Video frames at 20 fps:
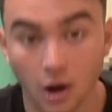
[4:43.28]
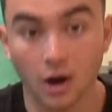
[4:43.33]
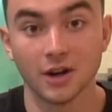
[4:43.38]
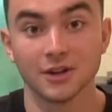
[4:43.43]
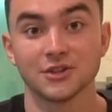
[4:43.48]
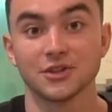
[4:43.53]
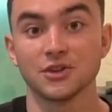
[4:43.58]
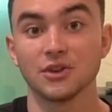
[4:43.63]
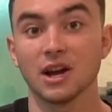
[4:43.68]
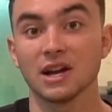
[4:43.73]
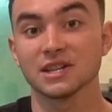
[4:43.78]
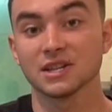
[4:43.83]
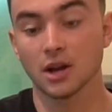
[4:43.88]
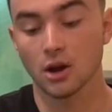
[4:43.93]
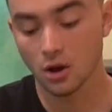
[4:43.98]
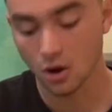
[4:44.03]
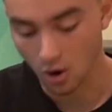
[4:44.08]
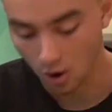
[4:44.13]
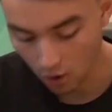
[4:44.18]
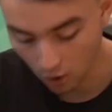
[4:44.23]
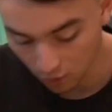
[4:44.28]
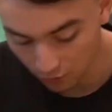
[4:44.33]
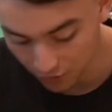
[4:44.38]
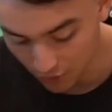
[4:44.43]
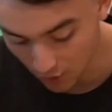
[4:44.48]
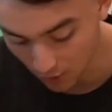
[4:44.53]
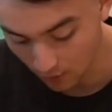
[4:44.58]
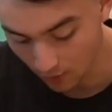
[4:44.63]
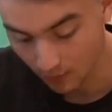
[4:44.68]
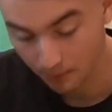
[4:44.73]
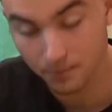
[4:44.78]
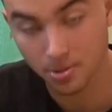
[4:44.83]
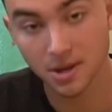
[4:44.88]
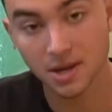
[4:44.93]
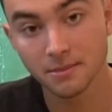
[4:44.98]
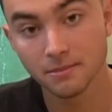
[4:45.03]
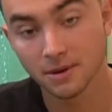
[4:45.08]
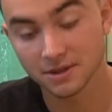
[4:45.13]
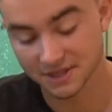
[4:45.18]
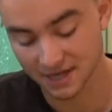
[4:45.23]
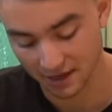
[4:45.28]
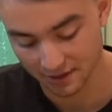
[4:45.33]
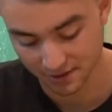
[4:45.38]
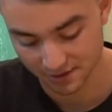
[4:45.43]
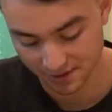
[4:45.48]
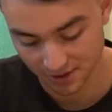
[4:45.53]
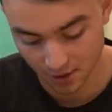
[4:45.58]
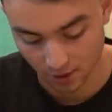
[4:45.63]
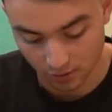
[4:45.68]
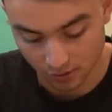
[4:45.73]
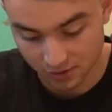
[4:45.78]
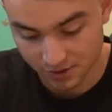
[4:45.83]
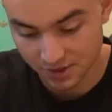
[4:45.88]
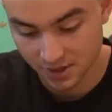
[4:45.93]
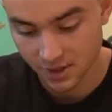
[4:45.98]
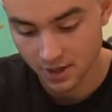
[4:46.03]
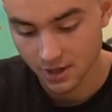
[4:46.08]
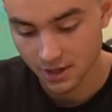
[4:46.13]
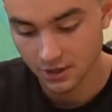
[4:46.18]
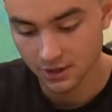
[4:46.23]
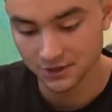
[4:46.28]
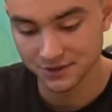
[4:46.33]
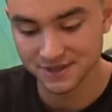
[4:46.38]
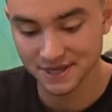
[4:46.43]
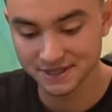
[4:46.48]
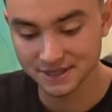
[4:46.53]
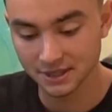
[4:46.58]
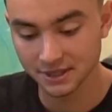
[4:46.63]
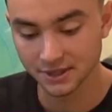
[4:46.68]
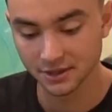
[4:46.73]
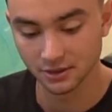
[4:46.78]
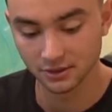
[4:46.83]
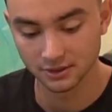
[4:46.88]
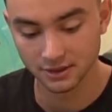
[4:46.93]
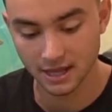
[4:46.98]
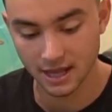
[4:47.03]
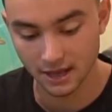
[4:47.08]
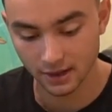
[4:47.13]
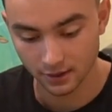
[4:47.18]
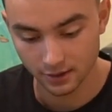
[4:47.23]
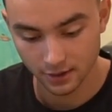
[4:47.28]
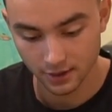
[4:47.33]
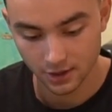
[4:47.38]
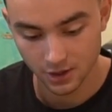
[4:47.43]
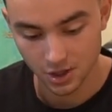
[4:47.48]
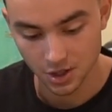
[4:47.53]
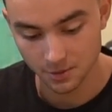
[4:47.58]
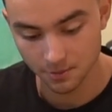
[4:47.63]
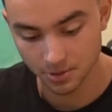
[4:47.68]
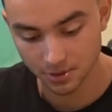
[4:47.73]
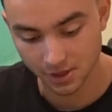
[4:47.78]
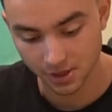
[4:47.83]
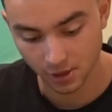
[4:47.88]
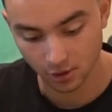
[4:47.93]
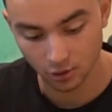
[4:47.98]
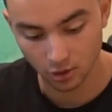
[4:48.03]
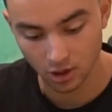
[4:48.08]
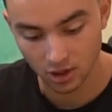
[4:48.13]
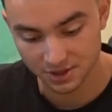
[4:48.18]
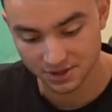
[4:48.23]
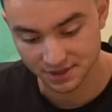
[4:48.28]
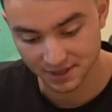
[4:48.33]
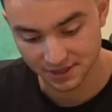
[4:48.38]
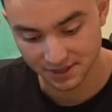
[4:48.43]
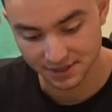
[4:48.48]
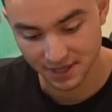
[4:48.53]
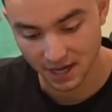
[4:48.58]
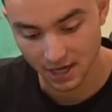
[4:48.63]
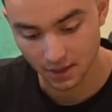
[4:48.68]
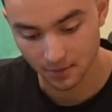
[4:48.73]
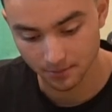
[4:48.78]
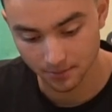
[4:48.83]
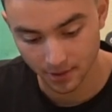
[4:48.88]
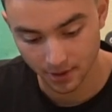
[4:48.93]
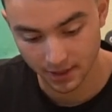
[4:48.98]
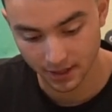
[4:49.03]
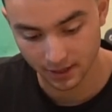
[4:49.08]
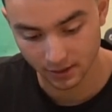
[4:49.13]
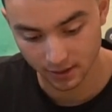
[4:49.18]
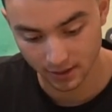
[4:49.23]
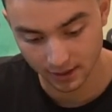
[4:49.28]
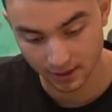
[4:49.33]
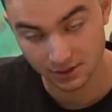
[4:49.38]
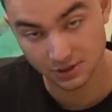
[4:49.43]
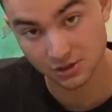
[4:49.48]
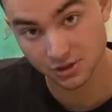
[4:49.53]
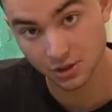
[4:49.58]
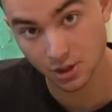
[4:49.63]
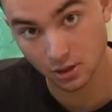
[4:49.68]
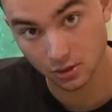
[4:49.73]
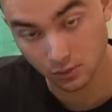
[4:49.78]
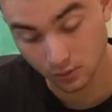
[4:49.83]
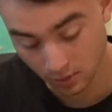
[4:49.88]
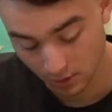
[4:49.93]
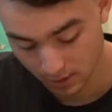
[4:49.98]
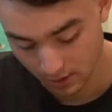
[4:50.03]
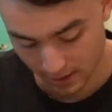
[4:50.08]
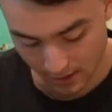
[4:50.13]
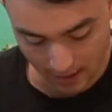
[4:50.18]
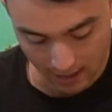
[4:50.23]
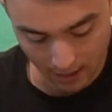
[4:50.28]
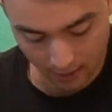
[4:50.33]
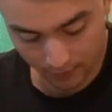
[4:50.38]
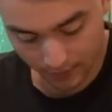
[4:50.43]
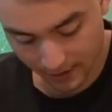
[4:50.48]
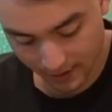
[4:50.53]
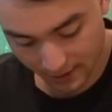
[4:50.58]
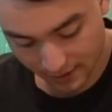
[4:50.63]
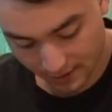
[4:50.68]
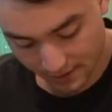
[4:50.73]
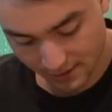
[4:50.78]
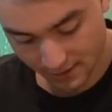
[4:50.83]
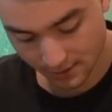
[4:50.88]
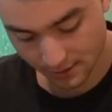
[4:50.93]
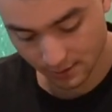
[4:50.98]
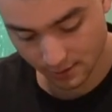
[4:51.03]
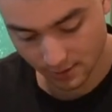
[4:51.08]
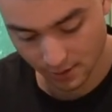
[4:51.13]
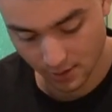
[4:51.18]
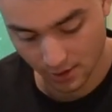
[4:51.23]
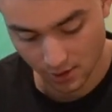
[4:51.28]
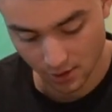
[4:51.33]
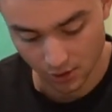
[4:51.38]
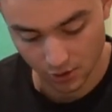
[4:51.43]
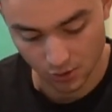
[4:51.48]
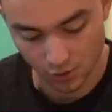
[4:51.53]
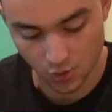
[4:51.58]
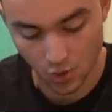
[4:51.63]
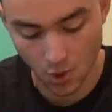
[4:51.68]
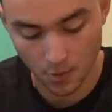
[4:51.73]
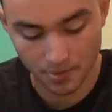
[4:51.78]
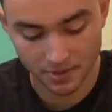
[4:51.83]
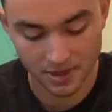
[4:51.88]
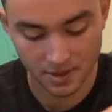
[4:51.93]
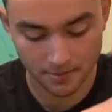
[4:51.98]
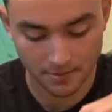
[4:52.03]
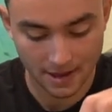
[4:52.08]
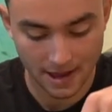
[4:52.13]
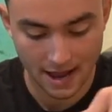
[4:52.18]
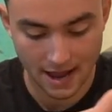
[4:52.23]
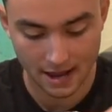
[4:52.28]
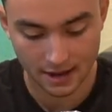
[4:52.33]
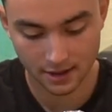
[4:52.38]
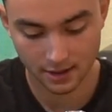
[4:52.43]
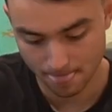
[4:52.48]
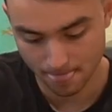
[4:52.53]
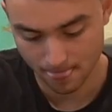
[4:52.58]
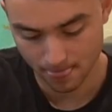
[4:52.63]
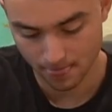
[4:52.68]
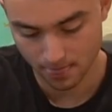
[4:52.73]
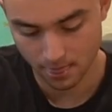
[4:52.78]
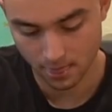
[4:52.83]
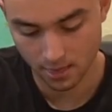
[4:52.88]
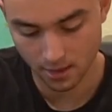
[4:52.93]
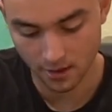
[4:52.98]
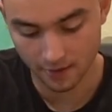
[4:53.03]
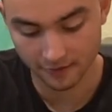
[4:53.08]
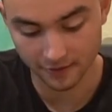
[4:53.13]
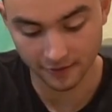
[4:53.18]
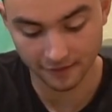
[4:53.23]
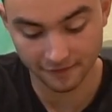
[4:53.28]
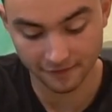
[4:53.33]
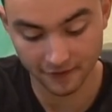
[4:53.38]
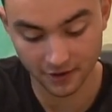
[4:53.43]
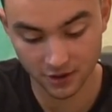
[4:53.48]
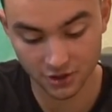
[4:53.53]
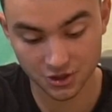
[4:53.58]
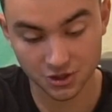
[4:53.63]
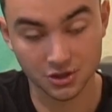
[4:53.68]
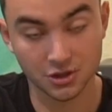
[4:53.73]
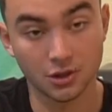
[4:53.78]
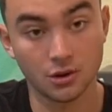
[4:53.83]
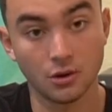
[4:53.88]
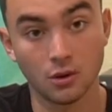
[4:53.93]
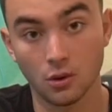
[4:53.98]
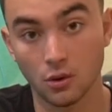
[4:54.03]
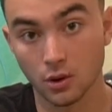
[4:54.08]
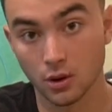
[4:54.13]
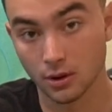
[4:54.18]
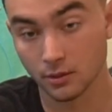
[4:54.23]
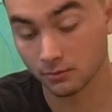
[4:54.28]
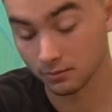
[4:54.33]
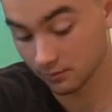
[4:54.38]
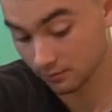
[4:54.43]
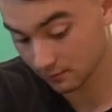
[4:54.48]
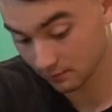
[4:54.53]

Alright, so you guys all know pretty much how this goes. You take the little net, you put it across the entire bucket like so, how it is. You open the bag of the fish, or